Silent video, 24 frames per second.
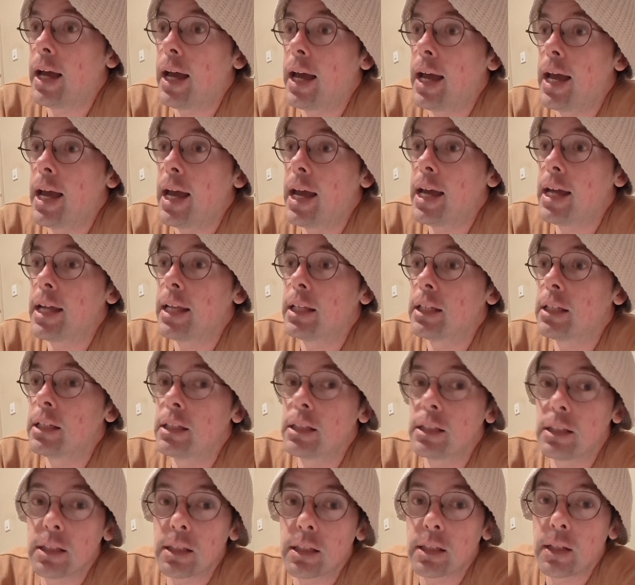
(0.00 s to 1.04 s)

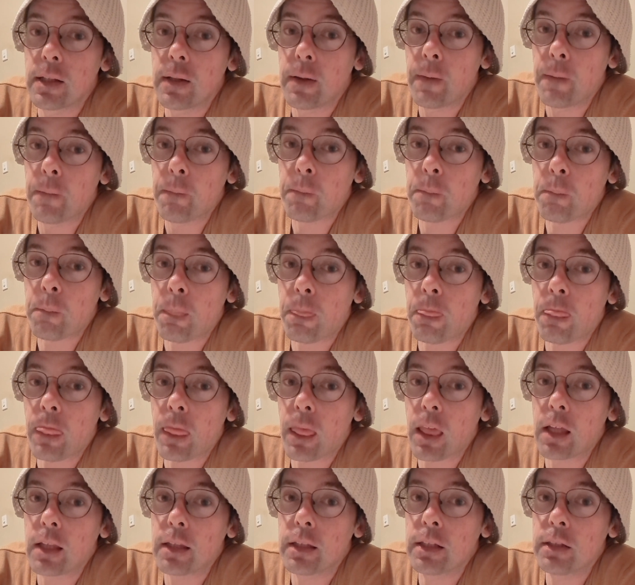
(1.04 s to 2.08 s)
And
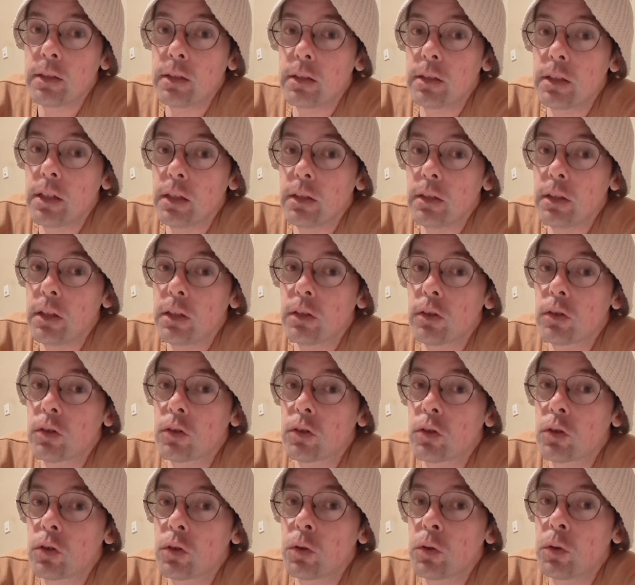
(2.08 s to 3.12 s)
this is just as
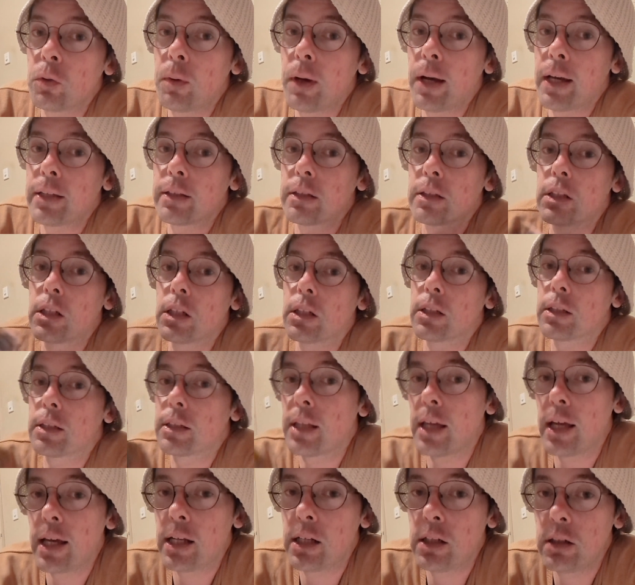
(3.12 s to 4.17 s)
true as
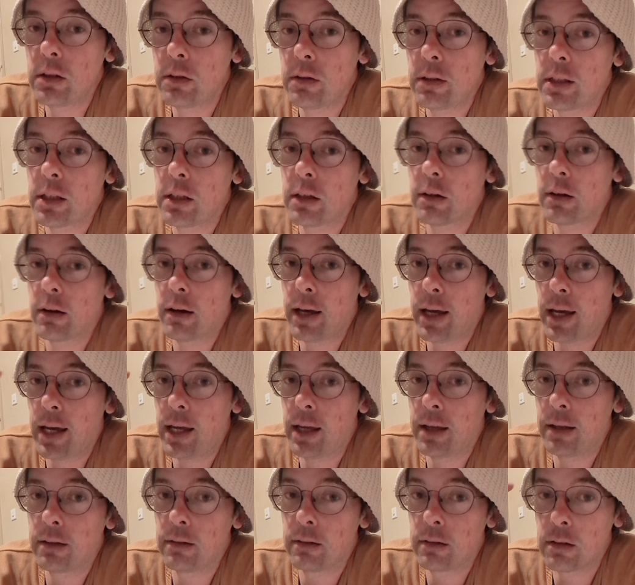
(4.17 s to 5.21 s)
just entering your
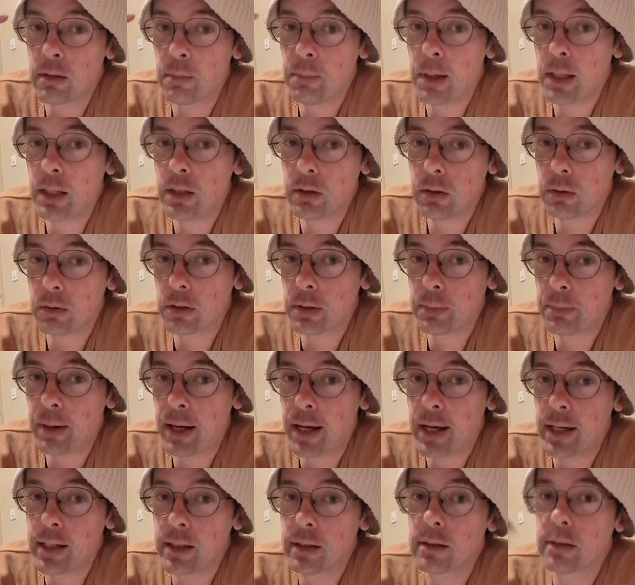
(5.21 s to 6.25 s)
head, your mental
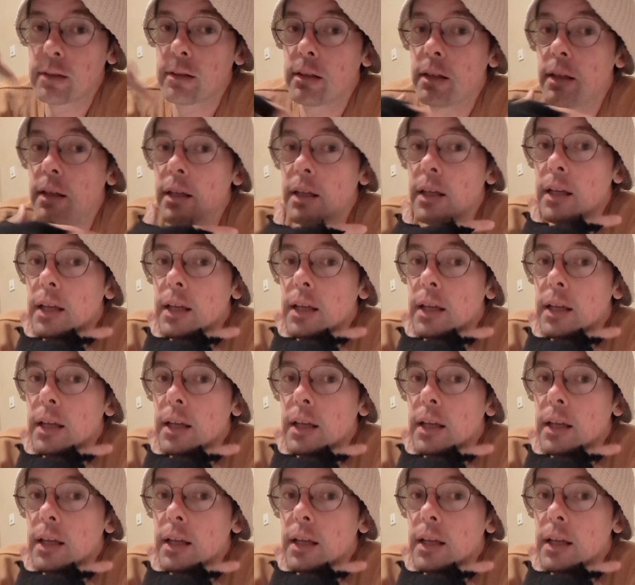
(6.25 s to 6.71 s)
space